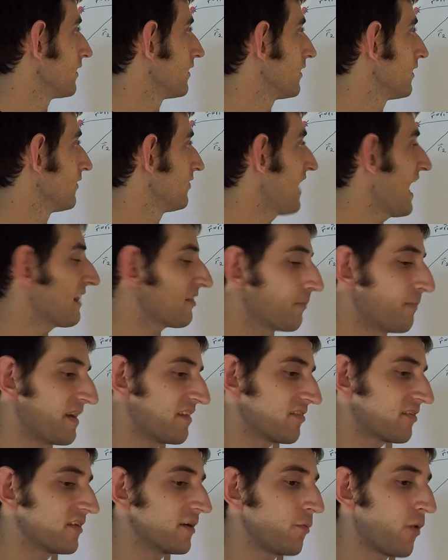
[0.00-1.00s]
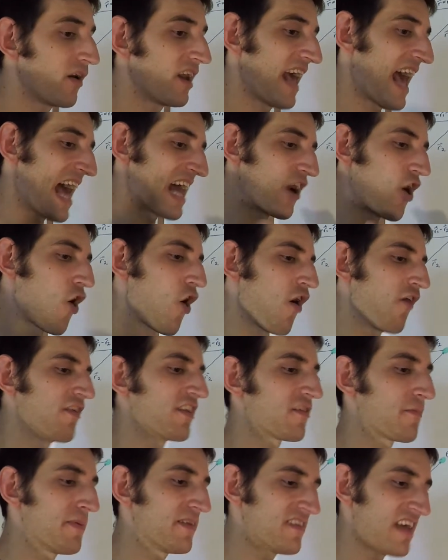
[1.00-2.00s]
That's basically when it had all of
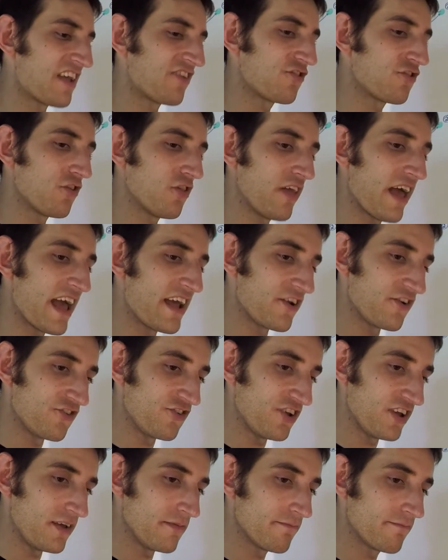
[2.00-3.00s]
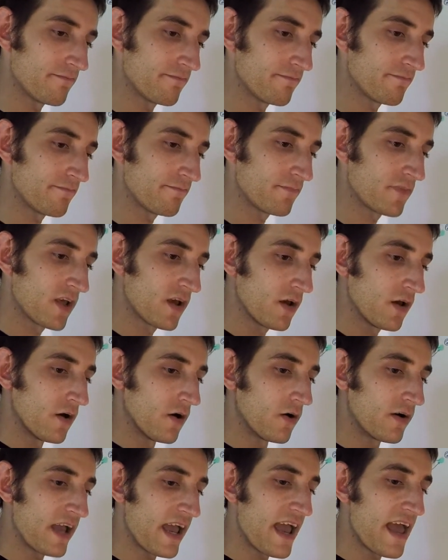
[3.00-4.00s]
its potential energy.
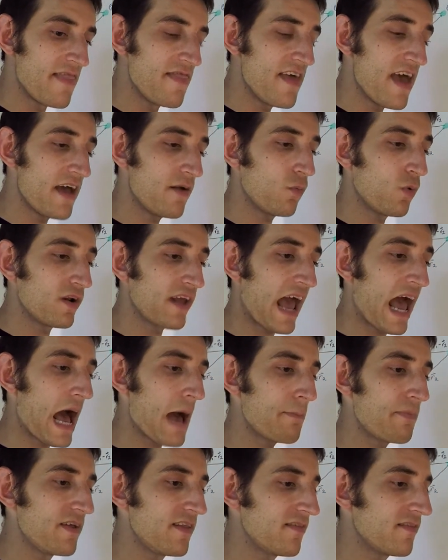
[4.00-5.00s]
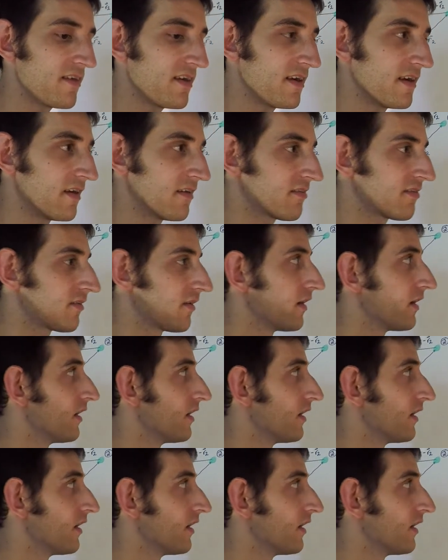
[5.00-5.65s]
Okay, and then what happens is